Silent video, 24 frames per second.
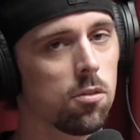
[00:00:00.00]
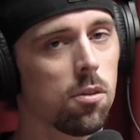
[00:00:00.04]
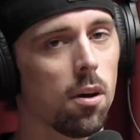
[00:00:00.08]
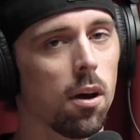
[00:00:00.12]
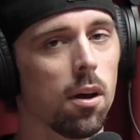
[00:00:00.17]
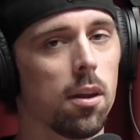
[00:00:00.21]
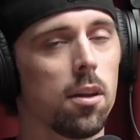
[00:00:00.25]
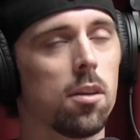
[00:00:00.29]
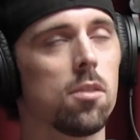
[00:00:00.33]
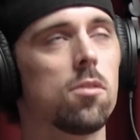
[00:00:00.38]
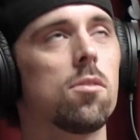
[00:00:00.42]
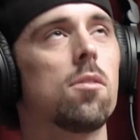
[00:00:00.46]

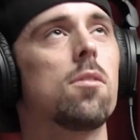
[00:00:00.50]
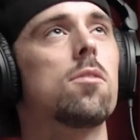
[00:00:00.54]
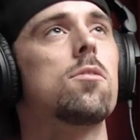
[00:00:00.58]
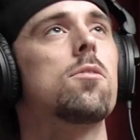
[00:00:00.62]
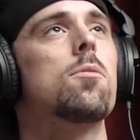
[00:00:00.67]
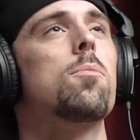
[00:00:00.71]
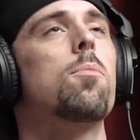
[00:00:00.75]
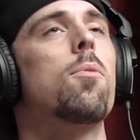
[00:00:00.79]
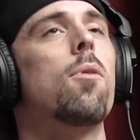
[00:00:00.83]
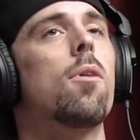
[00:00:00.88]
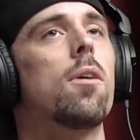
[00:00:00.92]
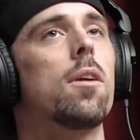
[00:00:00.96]
Is
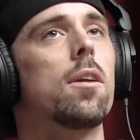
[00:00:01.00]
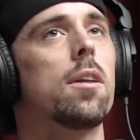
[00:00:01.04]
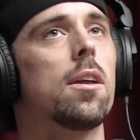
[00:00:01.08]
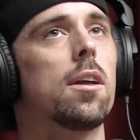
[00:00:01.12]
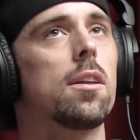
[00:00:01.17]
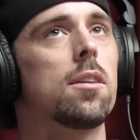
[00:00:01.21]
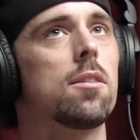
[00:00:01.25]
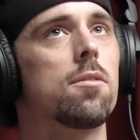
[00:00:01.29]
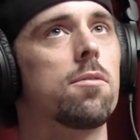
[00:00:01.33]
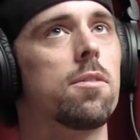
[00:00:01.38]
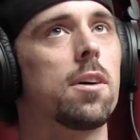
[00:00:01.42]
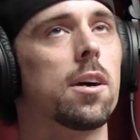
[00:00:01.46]
also part of
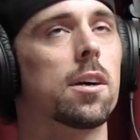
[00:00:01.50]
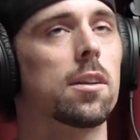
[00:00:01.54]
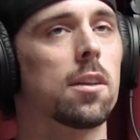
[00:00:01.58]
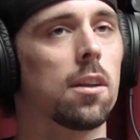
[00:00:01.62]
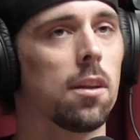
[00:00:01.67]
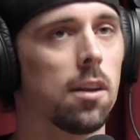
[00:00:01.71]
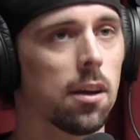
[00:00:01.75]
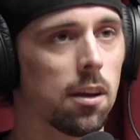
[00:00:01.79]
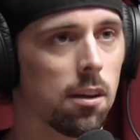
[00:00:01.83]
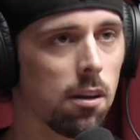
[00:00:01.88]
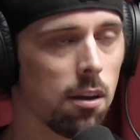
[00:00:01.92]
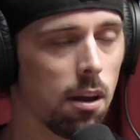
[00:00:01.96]
that the fact
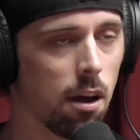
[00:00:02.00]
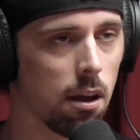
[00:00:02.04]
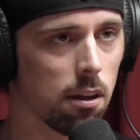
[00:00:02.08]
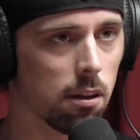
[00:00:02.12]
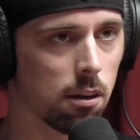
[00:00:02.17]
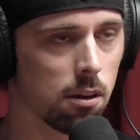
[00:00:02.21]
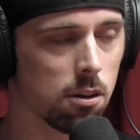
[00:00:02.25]
that like a lot